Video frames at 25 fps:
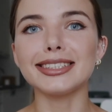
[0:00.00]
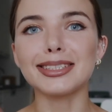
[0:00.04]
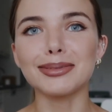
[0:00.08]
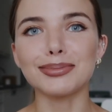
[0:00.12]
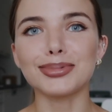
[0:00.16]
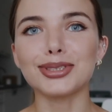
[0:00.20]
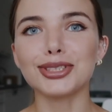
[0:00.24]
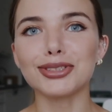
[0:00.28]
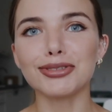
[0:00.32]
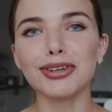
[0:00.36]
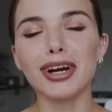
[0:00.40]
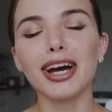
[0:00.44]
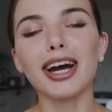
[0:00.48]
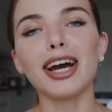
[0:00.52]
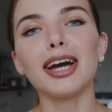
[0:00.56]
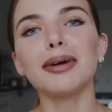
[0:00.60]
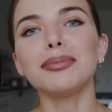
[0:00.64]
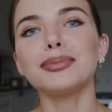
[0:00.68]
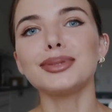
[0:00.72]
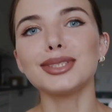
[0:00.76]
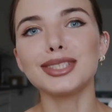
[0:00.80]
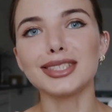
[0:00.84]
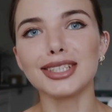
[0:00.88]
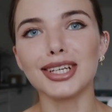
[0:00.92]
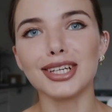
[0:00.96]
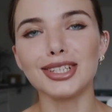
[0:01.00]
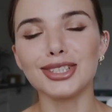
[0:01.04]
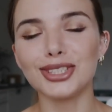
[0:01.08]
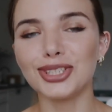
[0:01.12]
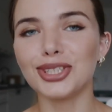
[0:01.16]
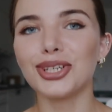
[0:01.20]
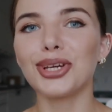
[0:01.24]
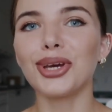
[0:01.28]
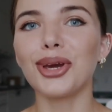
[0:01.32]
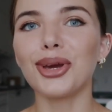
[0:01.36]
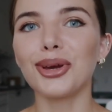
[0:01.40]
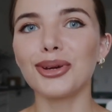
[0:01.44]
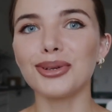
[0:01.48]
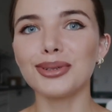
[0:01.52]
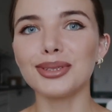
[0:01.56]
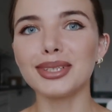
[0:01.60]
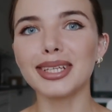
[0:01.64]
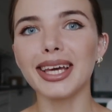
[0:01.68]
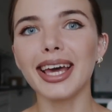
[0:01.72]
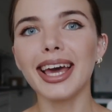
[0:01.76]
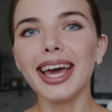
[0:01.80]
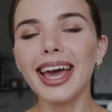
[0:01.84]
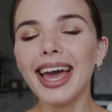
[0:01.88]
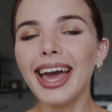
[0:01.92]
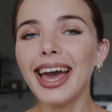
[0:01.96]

subscribe, stay tuned,